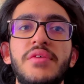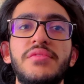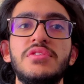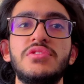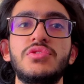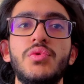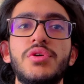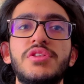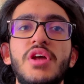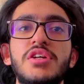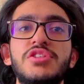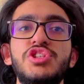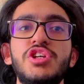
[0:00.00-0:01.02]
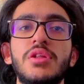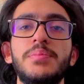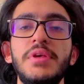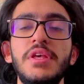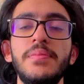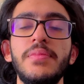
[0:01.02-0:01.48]
the
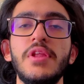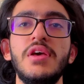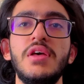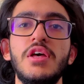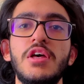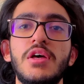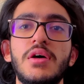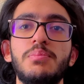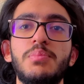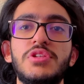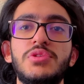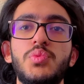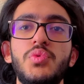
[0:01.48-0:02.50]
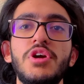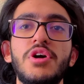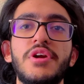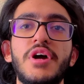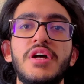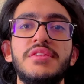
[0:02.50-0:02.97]
sword.glb, but we are
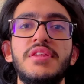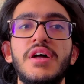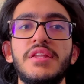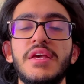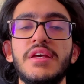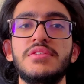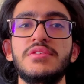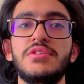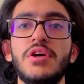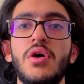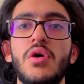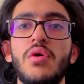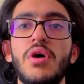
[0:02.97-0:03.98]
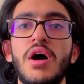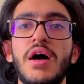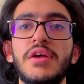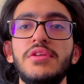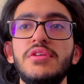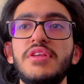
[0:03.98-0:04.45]
not done yet. So
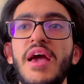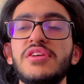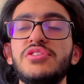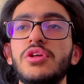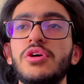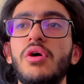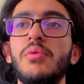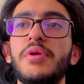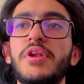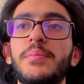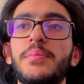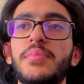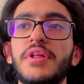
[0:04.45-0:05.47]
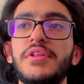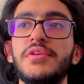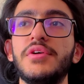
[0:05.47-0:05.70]
you need to actually open up Blender,